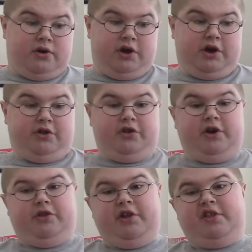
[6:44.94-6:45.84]

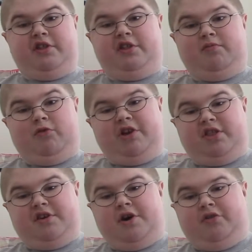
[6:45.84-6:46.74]
this is one
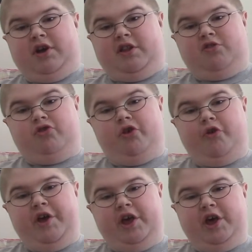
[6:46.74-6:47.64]
song that has
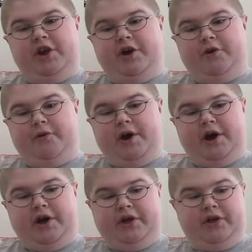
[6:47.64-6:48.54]
truly, you know,
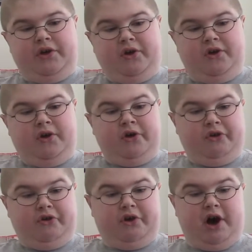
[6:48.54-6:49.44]

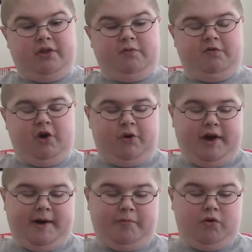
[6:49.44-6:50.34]
gotten Fiona
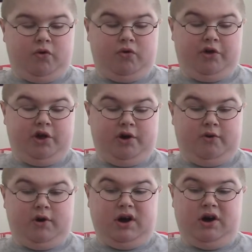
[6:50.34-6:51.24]
Apple, you
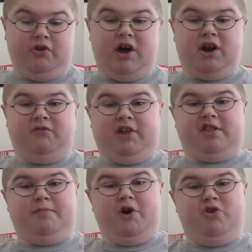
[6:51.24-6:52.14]
know, a lot of
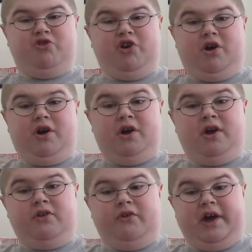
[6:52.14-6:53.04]
exposure.
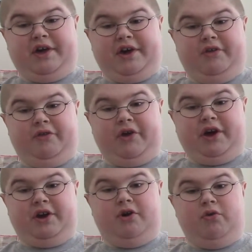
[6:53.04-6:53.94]
Like
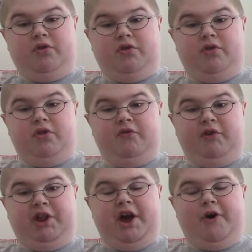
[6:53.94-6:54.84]
I know the
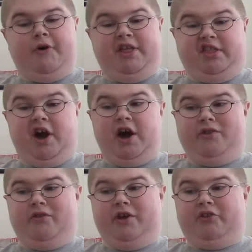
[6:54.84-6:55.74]
video has
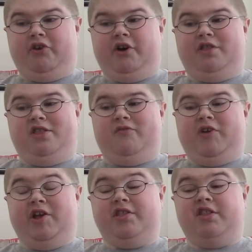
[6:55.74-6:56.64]
gotten like tons of
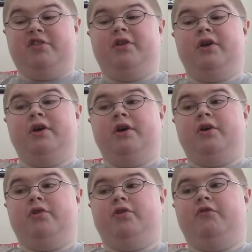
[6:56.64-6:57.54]
hits, and
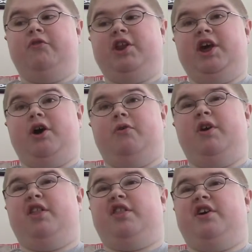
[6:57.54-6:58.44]
the video
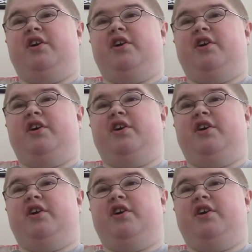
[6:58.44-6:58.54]
is